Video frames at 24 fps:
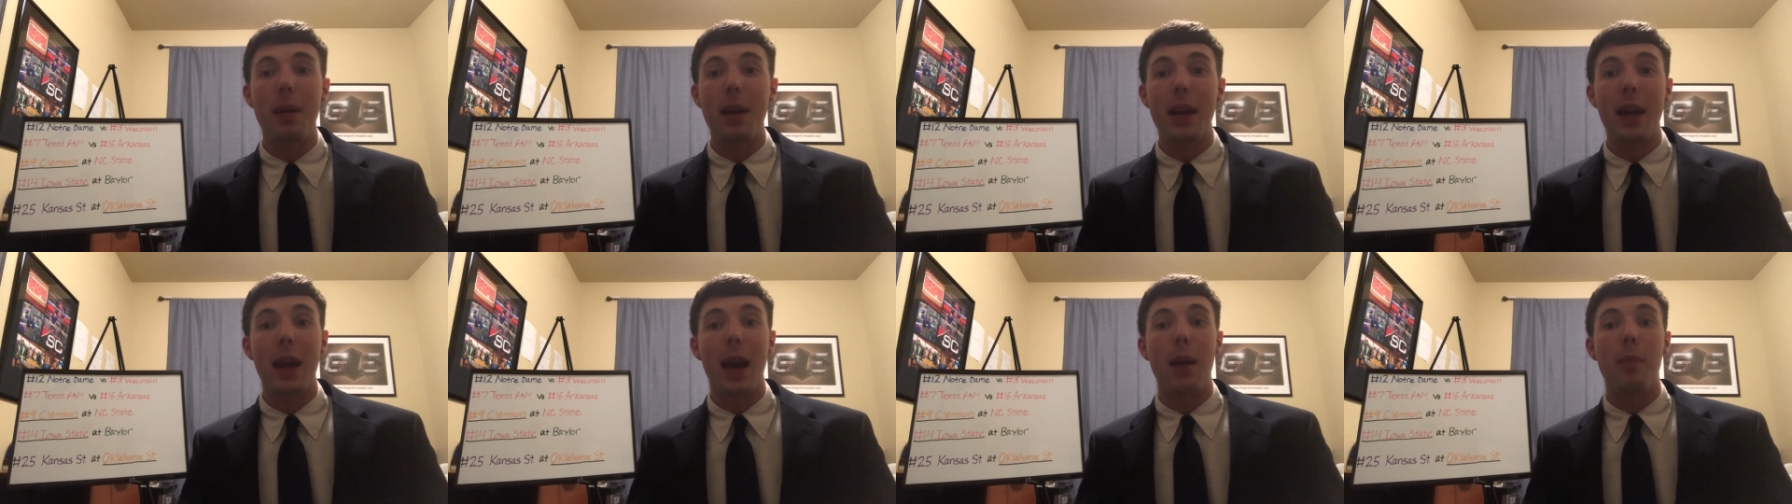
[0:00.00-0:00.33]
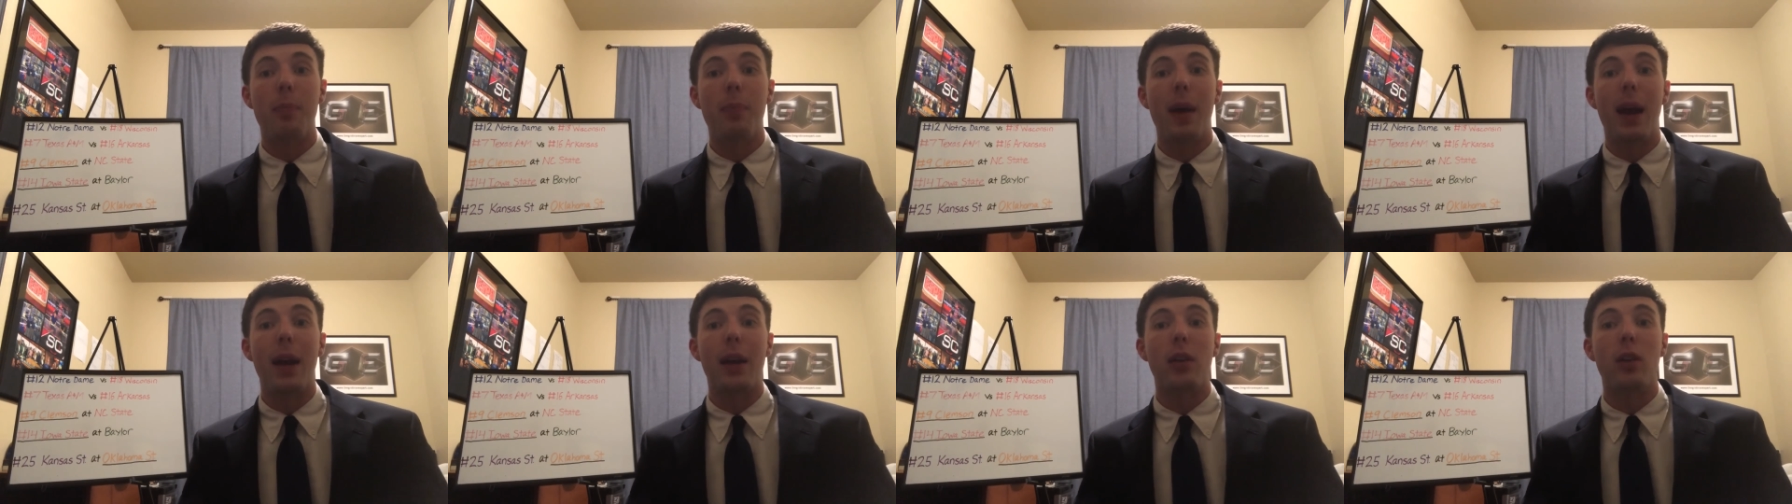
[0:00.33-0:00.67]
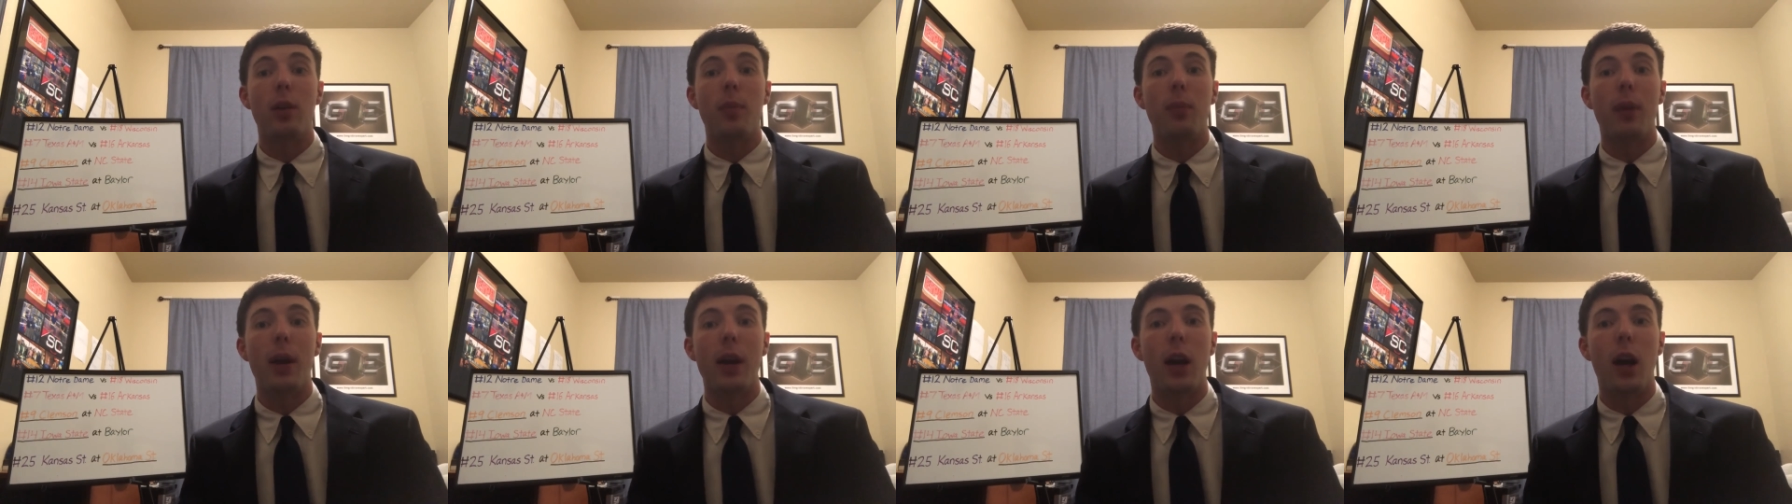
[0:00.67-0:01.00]
Many had pegged
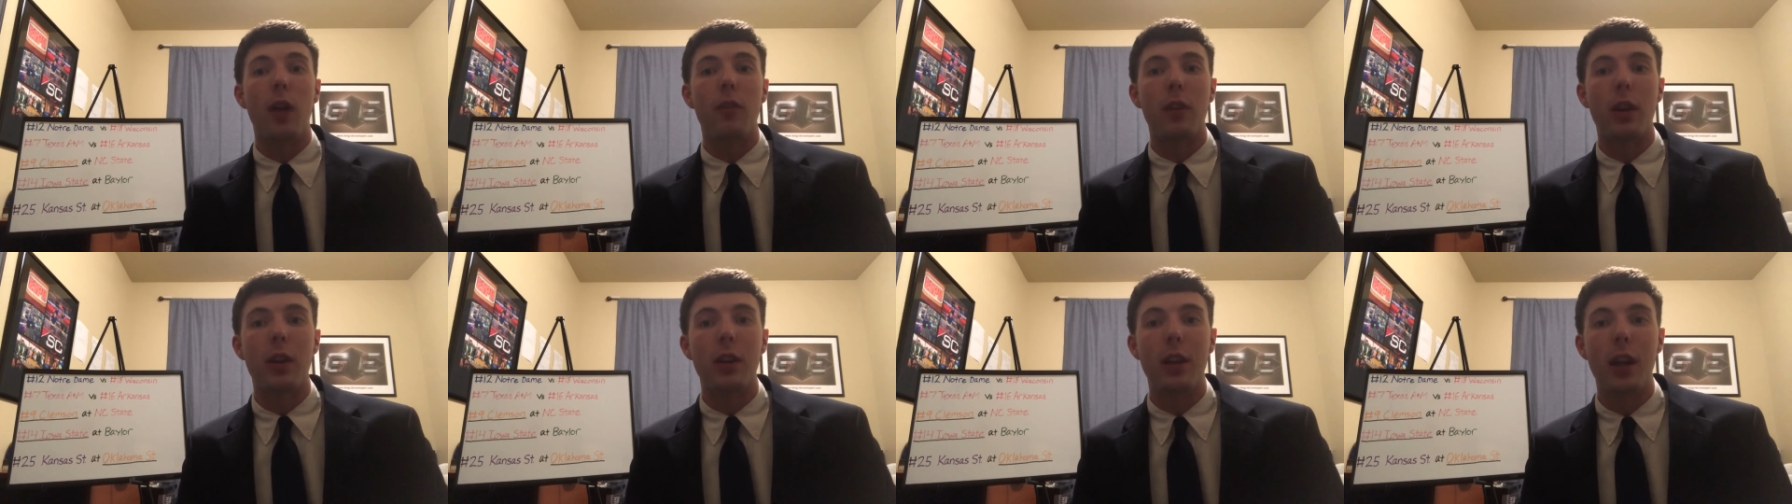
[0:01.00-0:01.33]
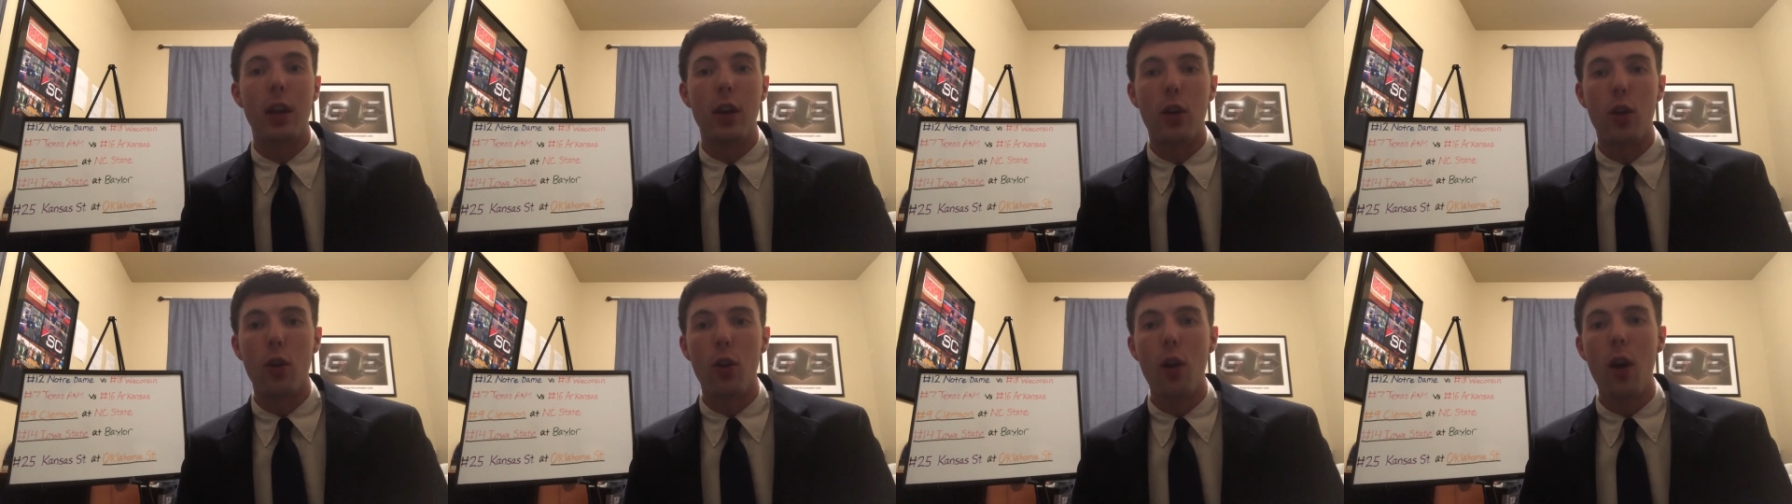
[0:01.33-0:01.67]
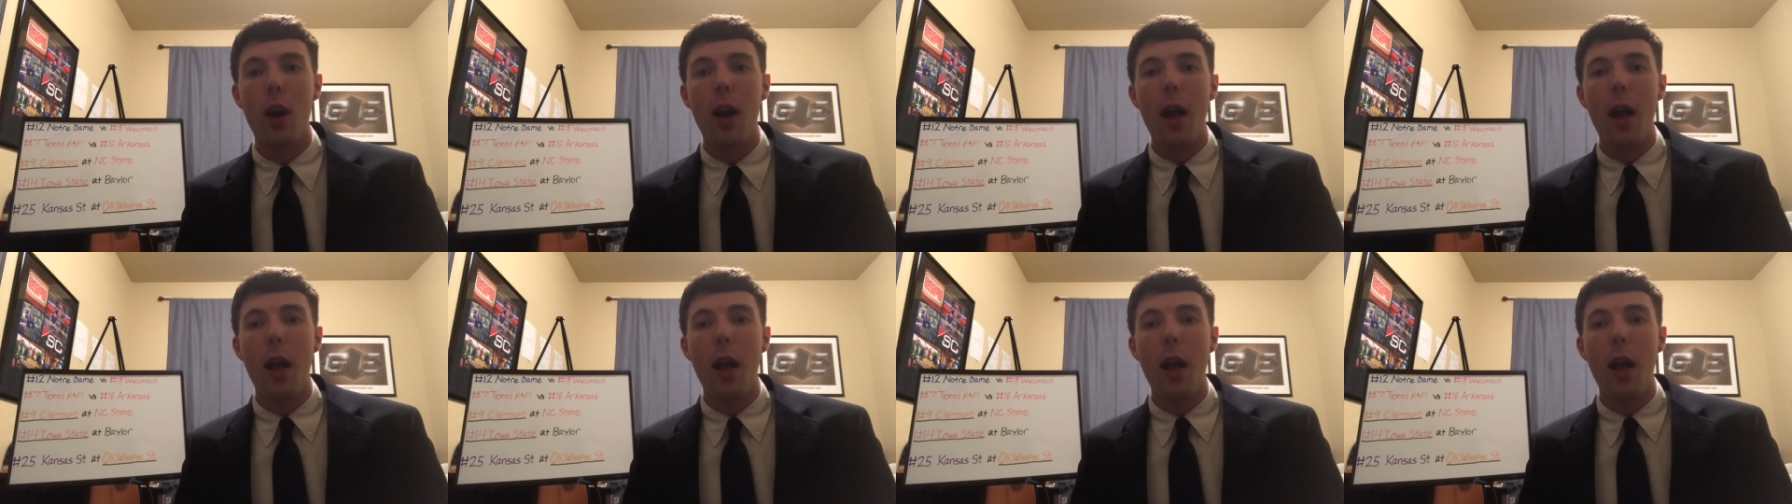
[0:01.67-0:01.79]
as a playoff contender.